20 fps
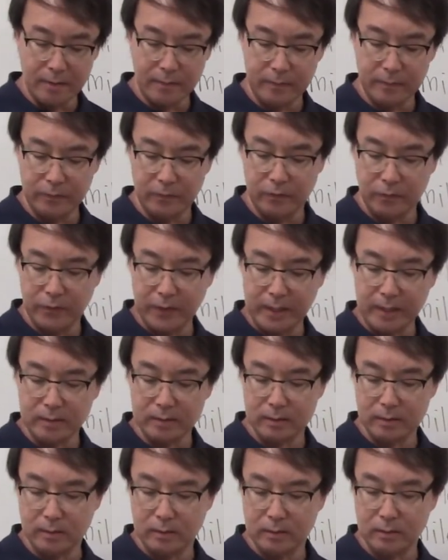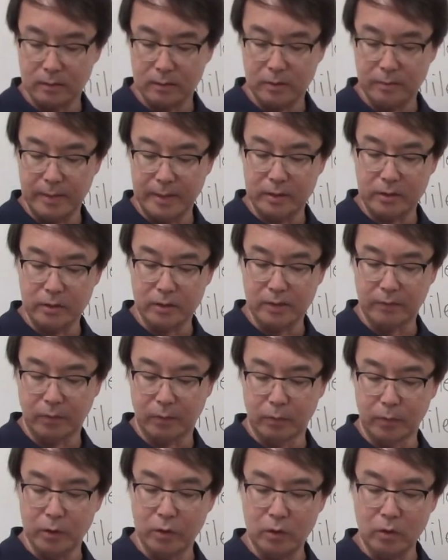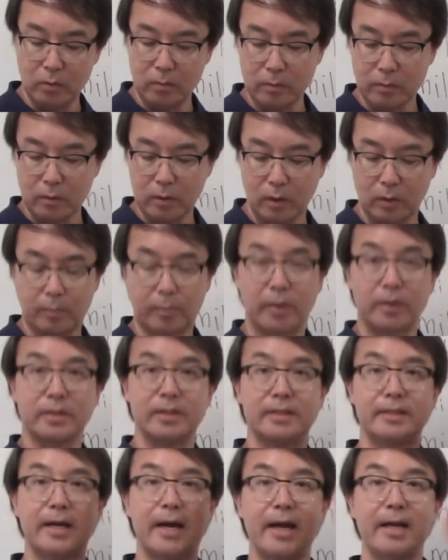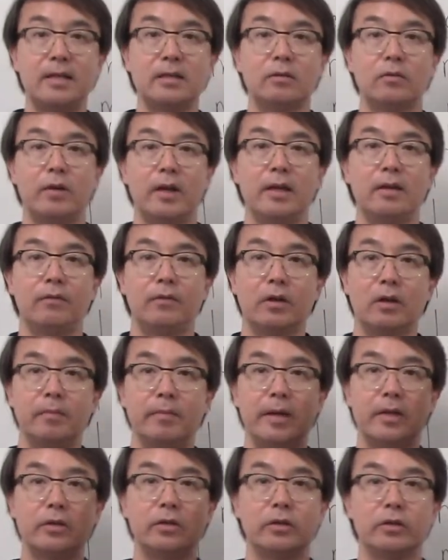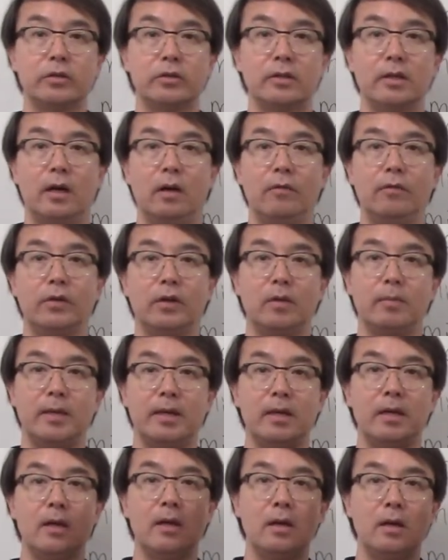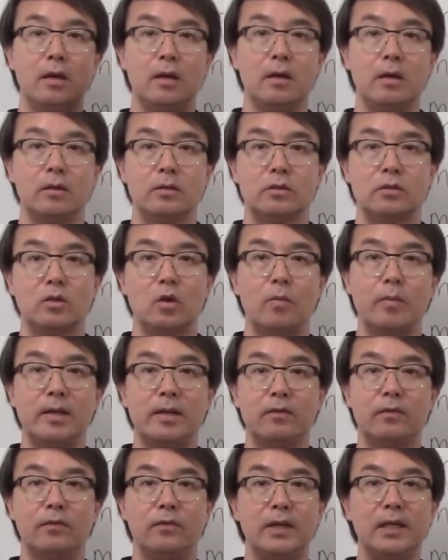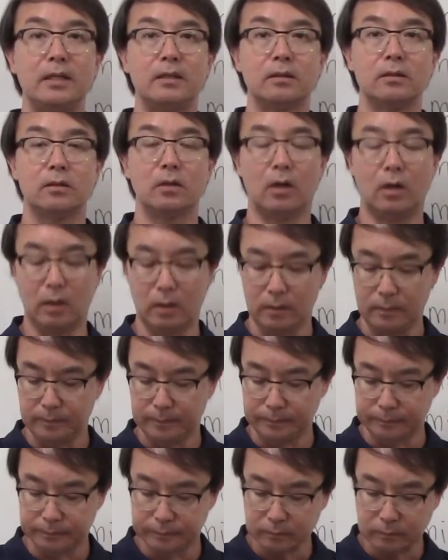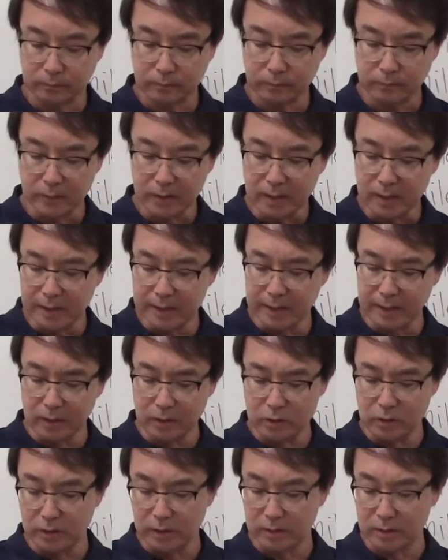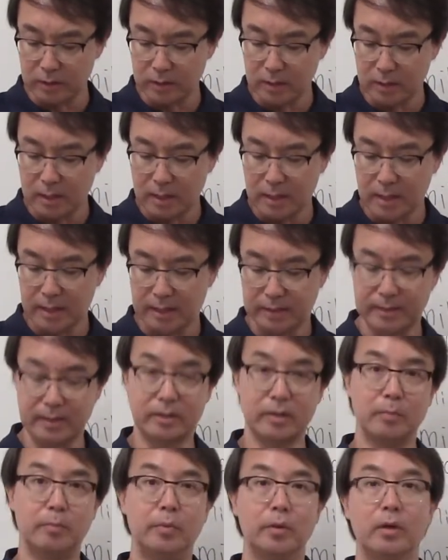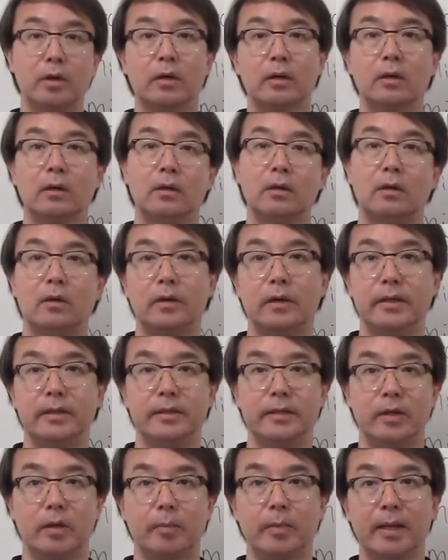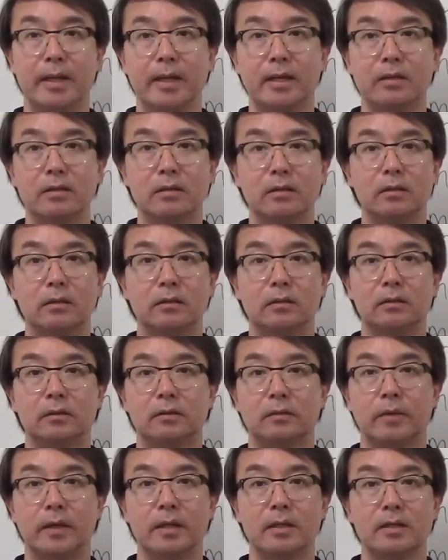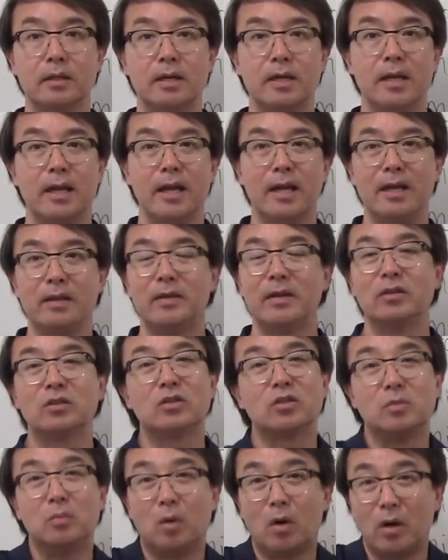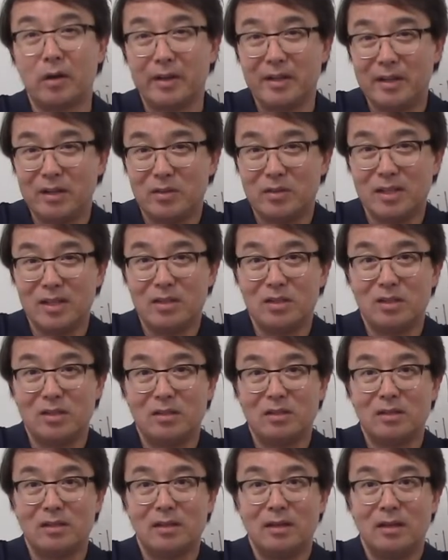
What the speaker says: Feet, dimensions of a room, a person's height, right? If you're going to measure yourself, you're going to be so many feet tall. Inches, it says a book or a dinner plate. Right? Anything small, you're going to use inches.